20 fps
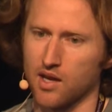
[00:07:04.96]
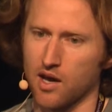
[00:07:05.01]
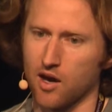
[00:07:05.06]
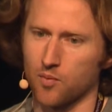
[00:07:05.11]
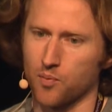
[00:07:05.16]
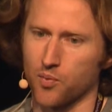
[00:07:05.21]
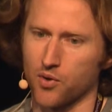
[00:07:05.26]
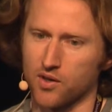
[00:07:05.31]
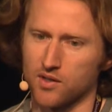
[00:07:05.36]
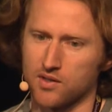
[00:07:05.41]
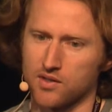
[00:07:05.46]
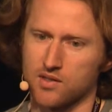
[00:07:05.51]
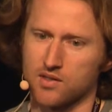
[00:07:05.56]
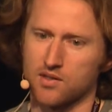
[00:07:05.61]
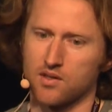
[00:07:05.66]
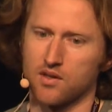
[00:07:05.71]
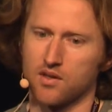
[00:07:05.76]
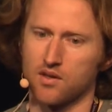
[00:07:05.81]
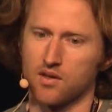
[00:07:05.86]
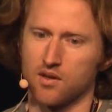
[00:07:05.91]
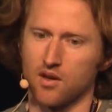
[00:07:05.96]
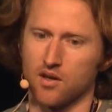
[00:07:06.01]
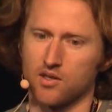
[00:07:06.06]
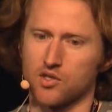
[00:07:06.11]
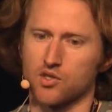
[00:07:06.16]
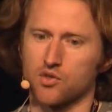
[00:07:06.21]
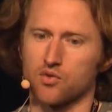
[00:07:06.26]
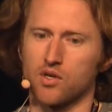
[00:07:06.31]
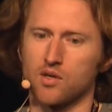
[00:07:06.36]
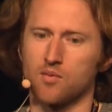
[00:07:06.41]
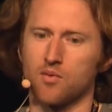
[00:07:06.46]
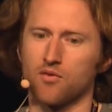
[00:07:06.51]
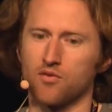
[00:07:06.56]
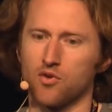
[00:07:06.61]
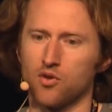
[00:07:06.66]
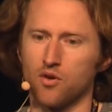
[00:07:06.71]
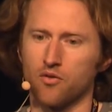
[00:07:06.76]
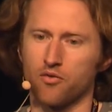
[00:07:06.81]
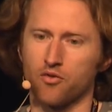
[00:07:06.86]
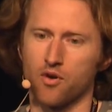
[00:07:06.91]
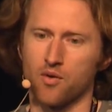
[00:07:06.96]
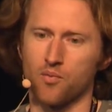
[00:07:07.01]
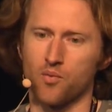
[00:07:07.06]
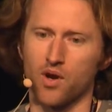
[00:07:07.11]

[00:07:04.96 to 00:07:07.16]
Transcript: outputs a stream of uniform